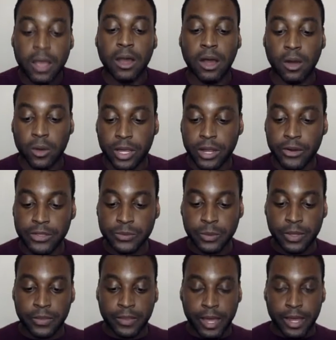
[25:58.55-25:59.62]
Oh, here's
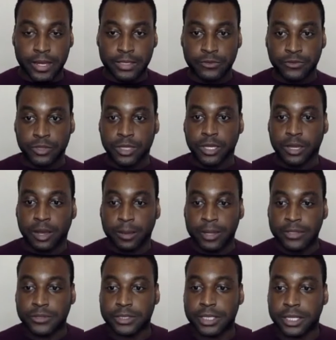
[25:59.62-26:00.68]
one that is really
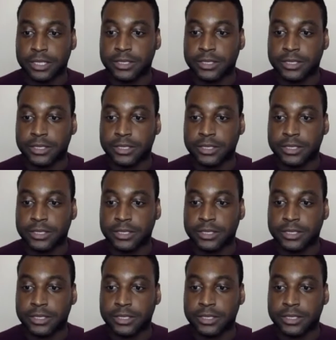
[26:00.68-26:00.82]
interesting.